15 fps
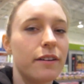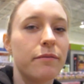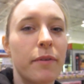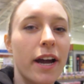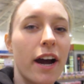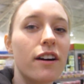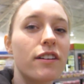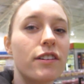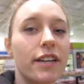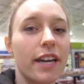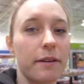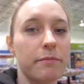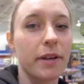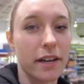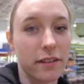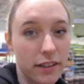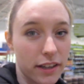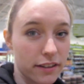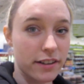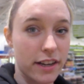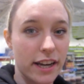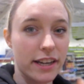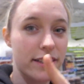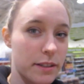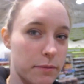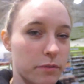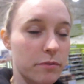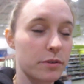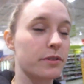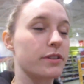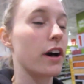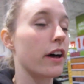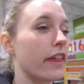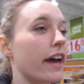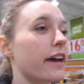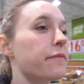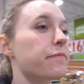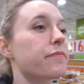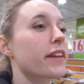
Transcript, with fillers: my uncle came down the other day, some of you saw that,